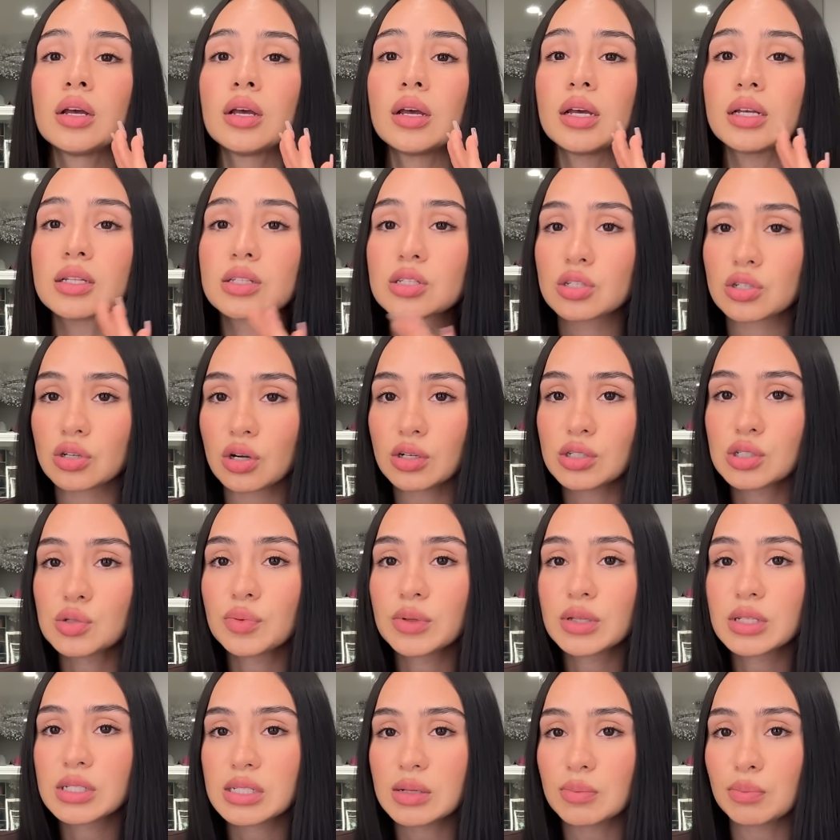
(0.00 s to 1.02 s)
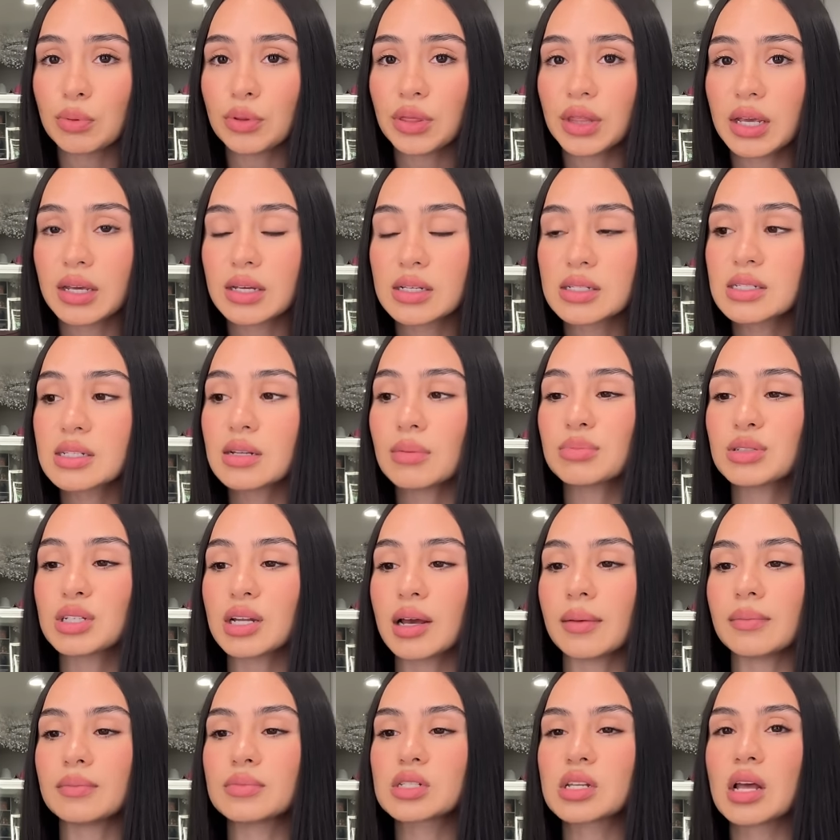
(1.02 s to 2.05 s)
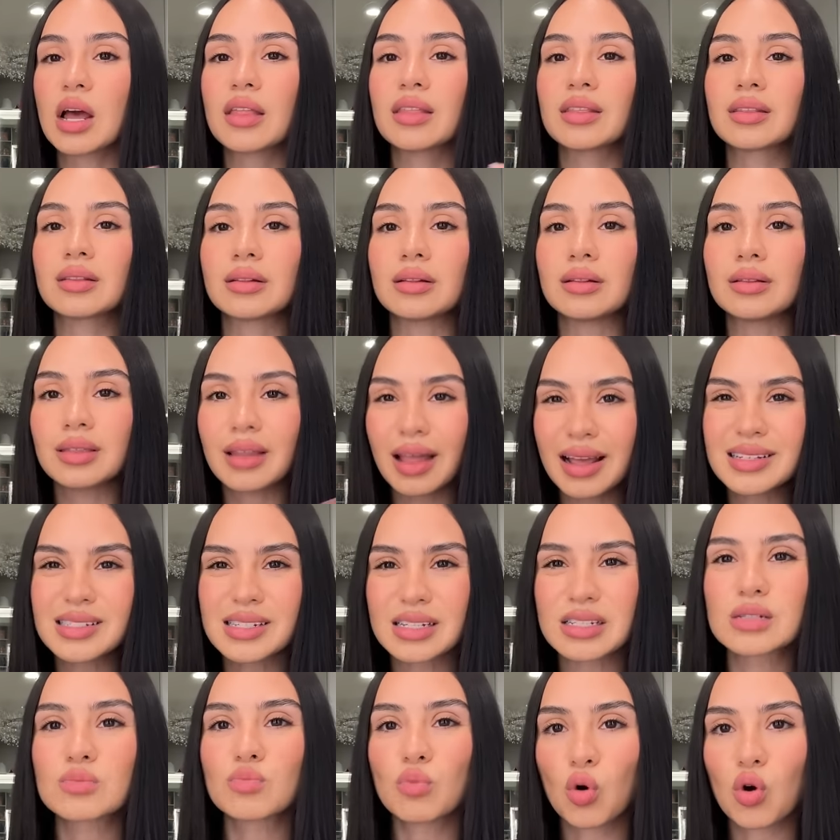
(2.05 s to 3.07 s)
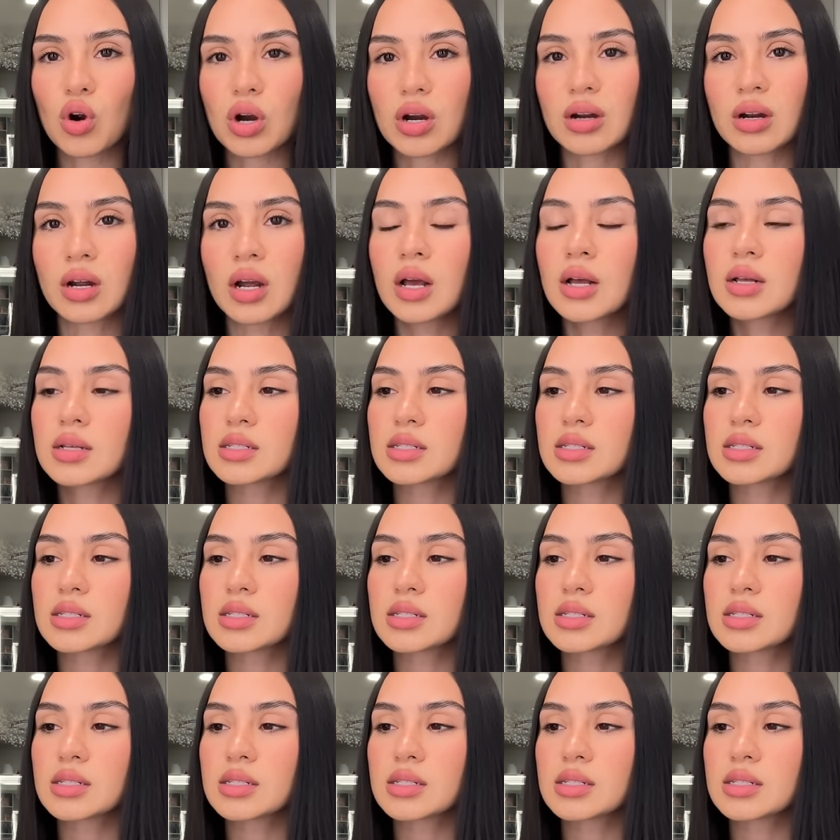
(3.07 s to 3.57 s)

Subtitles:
It starts with the simple things. Sometimes less is more.